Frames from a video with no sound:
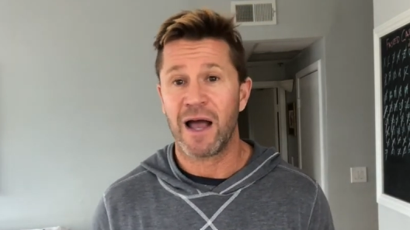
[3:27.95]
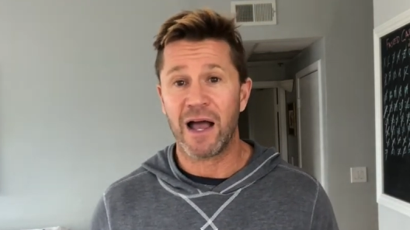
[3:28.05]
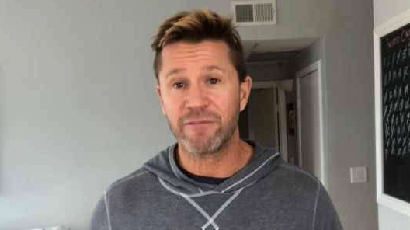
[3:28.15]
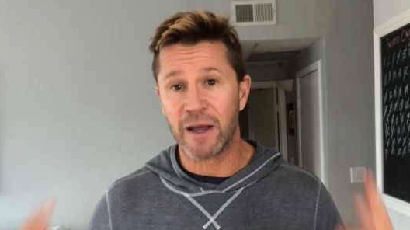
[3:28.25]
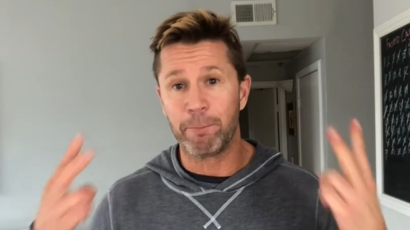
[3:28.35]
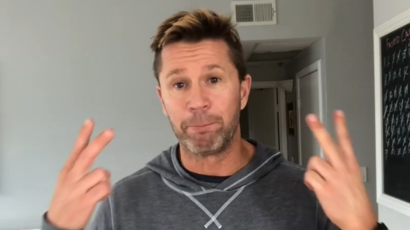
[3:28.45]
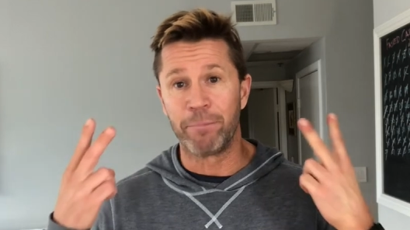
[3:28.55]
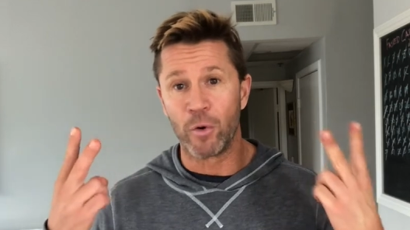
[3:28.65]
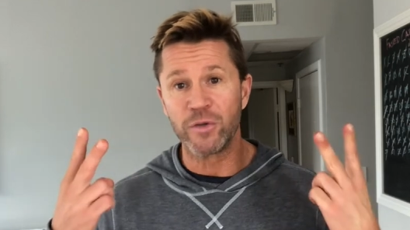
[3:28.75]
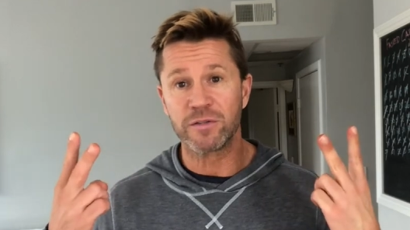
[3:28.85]
I've got
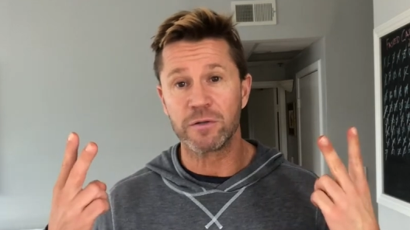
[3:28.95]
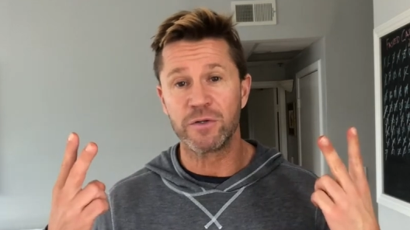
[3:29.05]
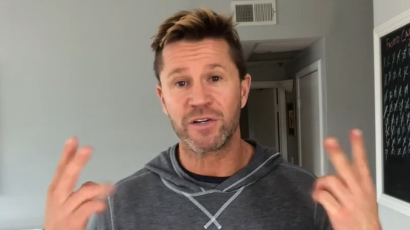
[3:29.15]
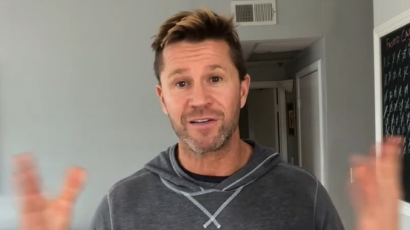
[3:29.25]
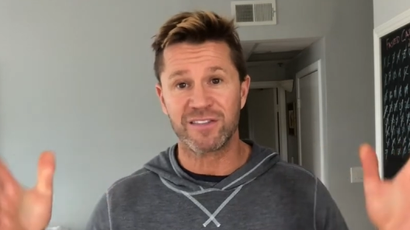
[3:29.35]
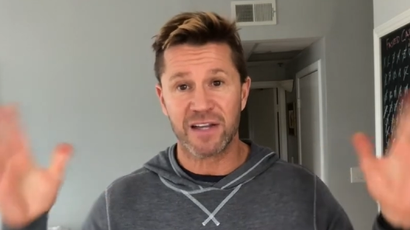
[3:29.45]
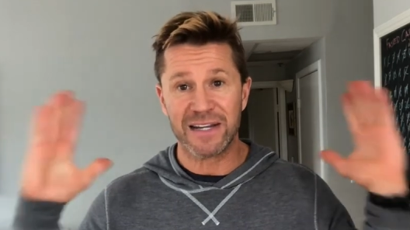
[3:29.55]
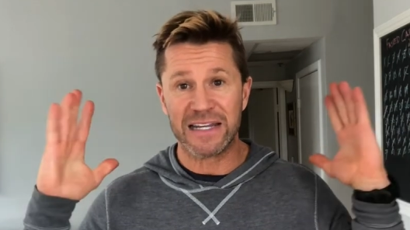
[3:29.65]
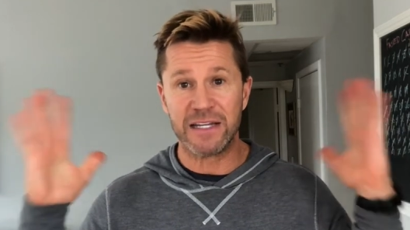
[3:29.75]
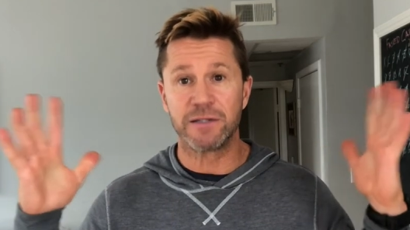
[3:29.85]
both solutions
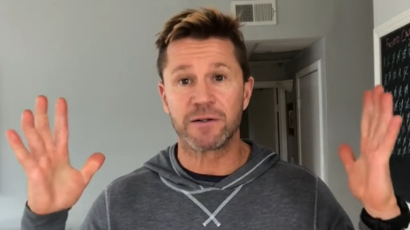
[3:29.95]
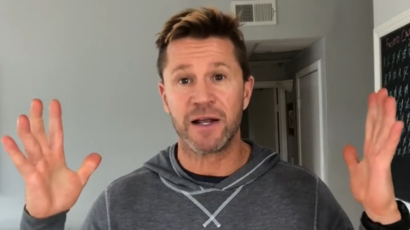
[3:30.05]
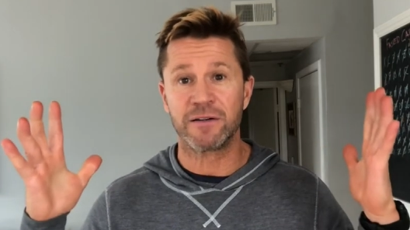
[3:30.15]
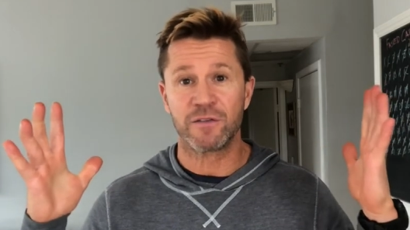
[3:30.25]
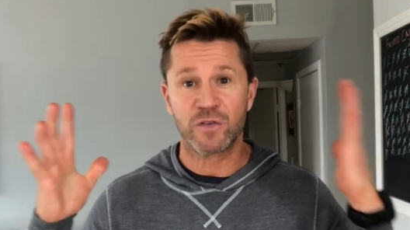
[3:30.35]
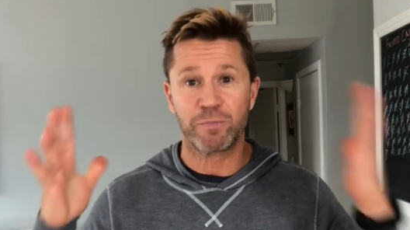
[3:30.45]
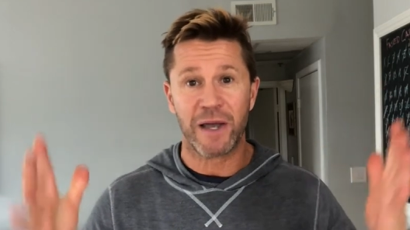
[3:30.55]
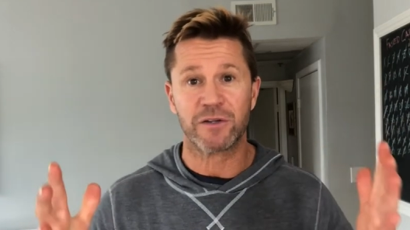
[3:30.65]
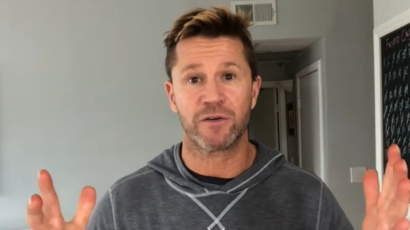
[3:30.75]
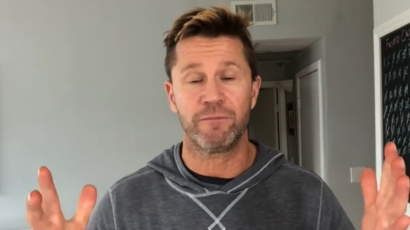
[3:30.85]
at either end of the
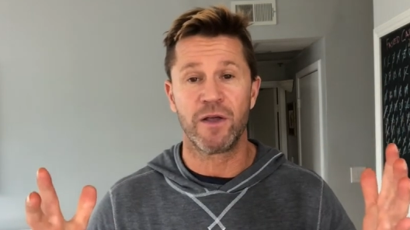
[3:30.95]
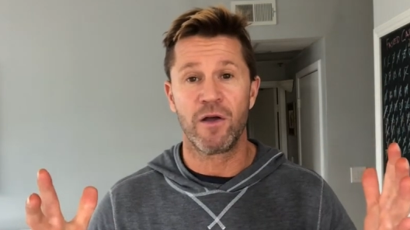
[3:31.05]
spectrum.